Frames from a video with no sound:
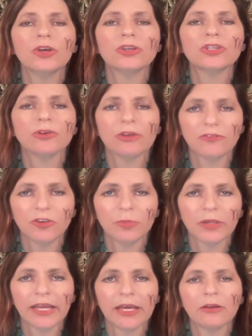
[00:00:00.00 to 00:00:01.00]
So if you
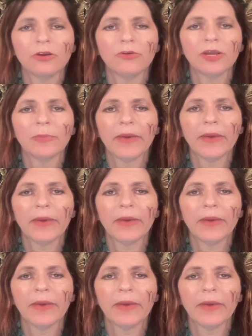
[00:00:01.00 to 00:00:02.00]
plan on going back
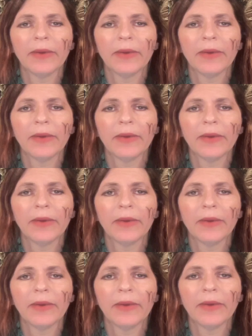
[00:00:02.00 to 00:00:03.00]
to Harbin,
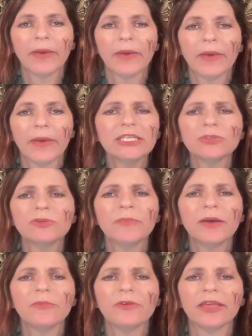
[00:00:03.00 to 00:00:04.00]
please
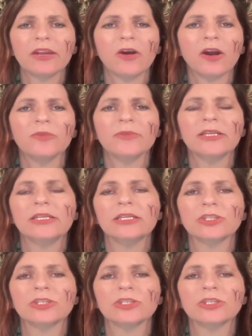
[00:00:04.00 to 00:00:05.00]
remember that Harbin
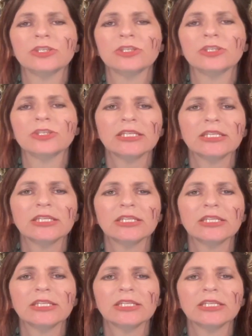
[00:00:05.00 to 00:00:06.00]
isn't just a
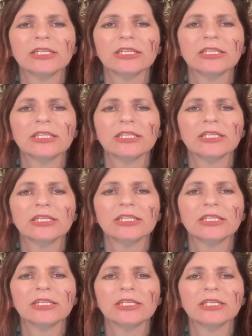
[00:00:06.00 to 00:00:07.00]
hot spring
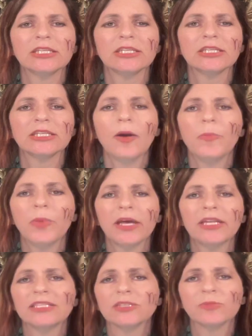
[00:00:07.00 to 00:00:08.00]
retreat,
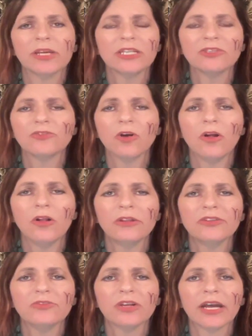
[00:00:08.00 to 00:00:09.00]
but it's a place for all
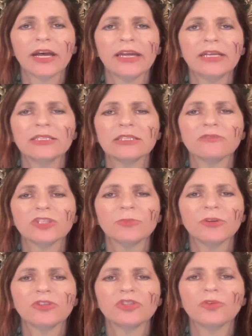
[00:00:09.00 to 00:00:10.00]
different kinds of
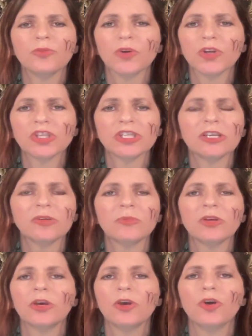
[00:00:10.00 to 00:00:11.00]
spiritual worship,
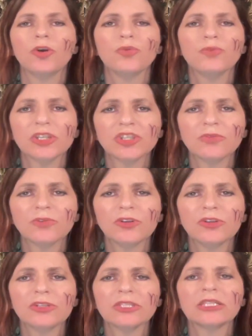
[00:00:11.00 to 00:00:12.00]

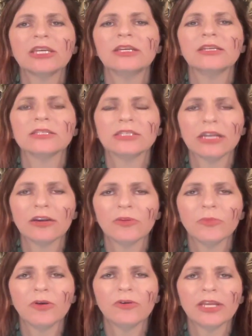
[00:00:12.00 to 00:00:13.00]
rituals,
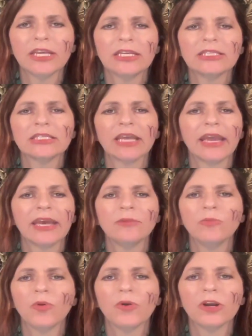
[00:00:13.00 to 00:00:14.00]
ceremonies,
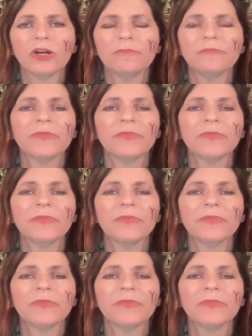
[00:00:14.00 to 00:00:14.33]
and more.